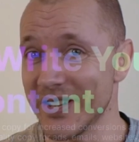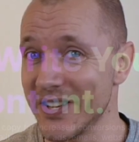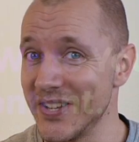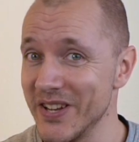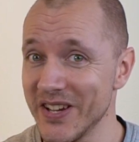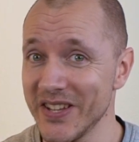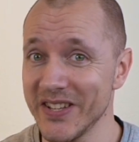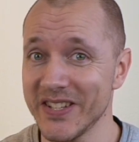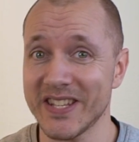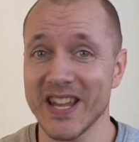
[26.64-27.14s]

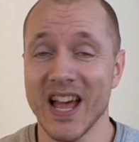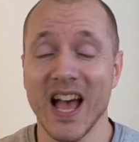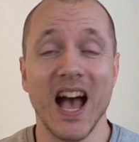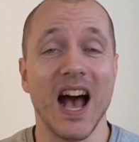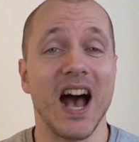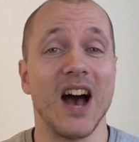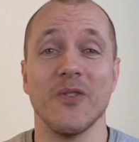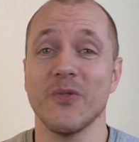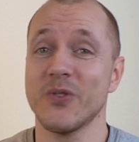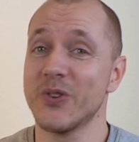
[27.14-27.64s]
does,
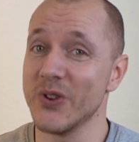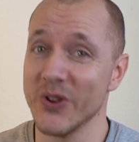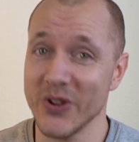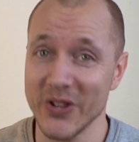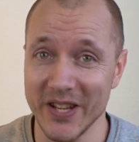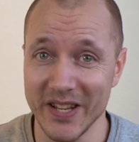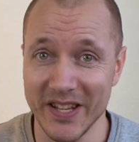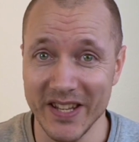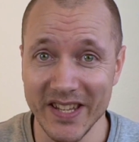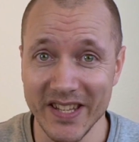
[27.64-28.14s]
how good
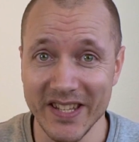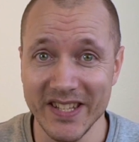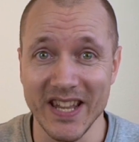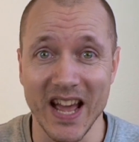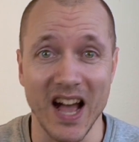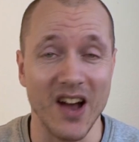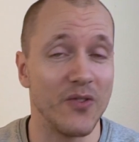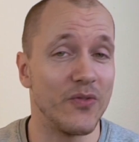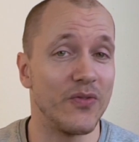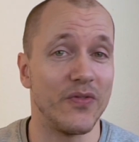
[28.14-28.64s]
it is,
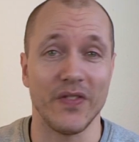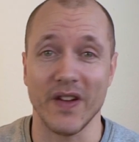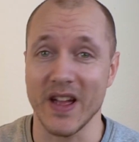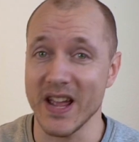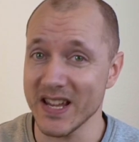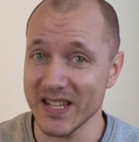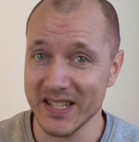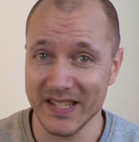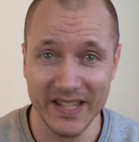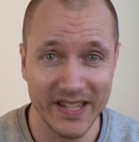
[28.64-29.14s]
how
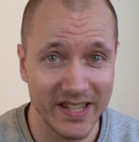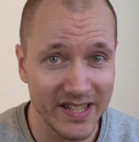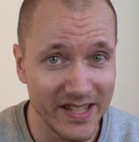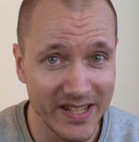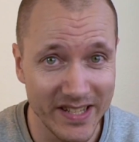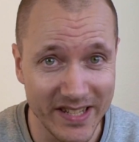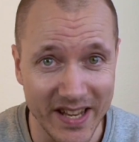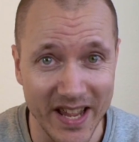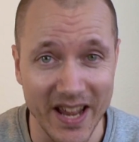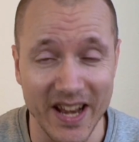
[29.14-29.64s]
fast it
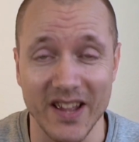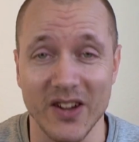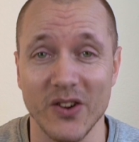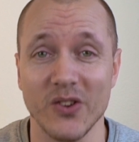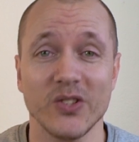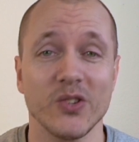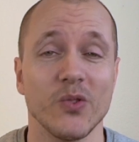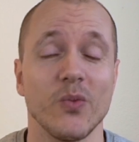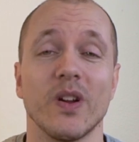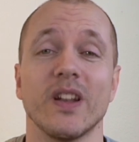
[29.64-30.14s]
is, and I
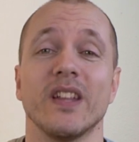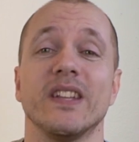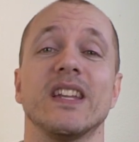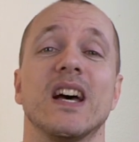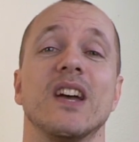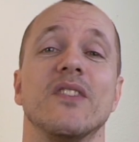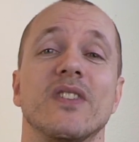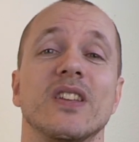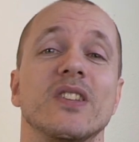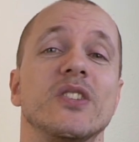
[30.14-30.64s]
also want to
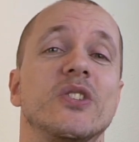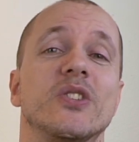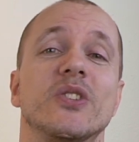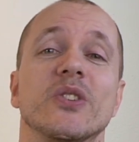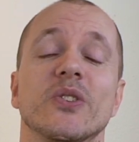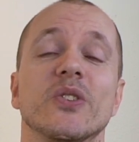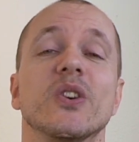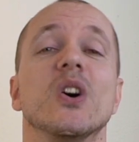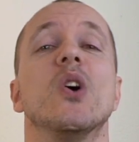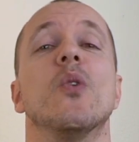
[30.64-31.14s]
dive
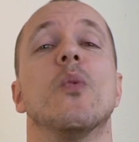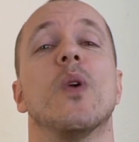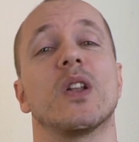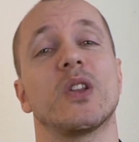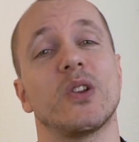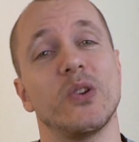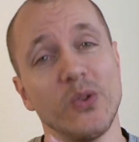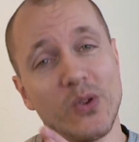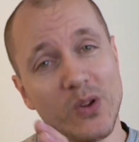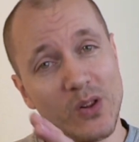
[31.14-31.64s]
into what
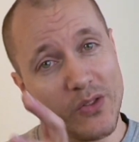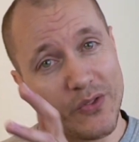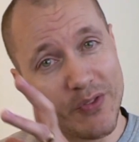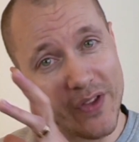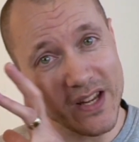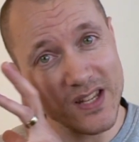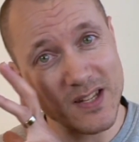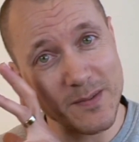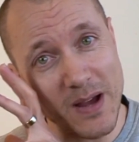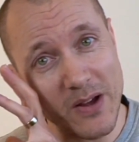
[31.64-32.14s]
Google
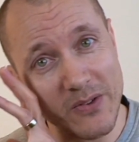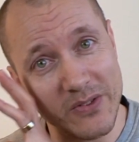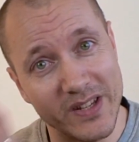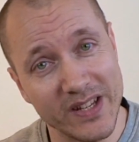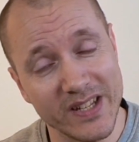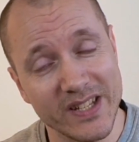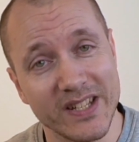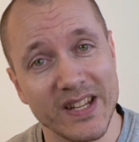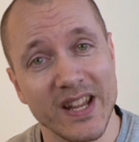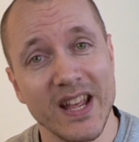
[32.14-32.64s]
thinks about
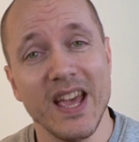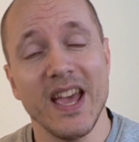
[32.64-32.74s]
this,